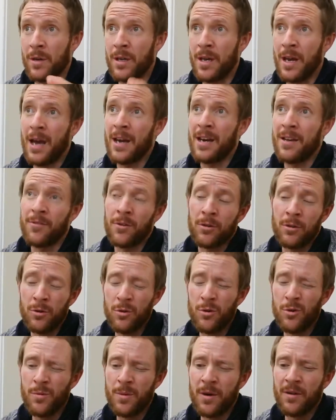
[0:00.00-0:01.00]
Yeah, yeah. and even a
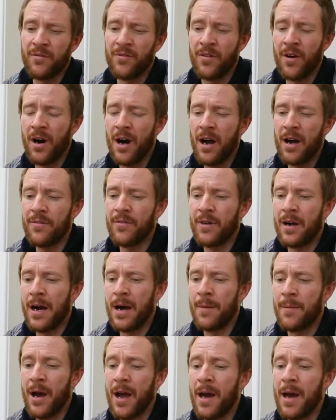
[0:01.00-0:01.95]
little bit of five. Um, yeah.